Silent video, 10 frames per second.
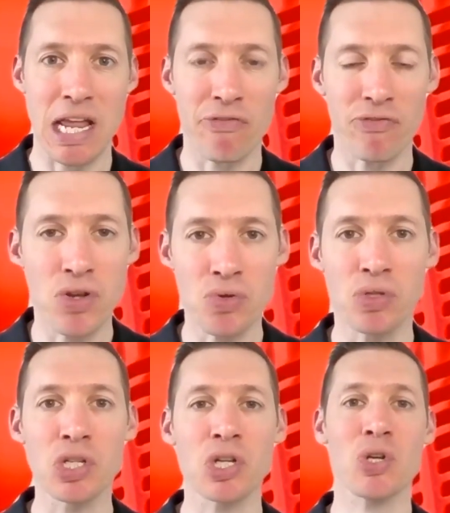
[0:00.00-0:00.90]
If you
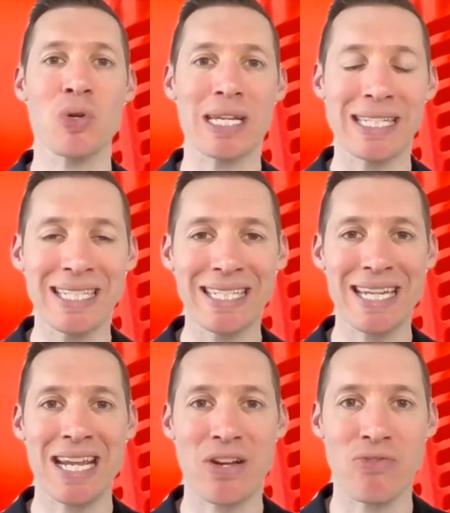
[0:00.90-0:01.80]
do,
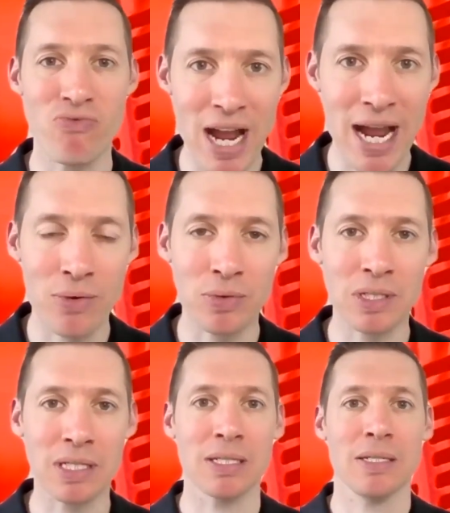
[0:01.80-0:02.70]
stick
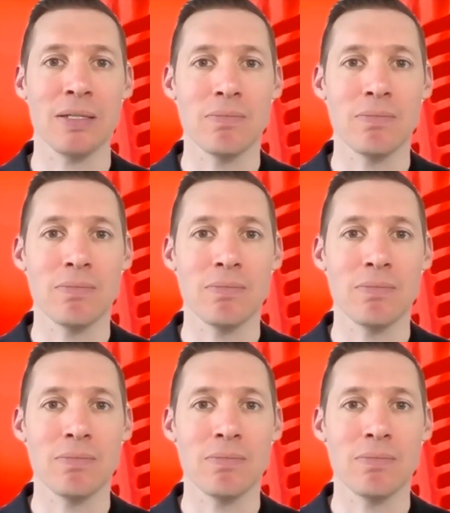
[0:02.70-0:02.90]
around.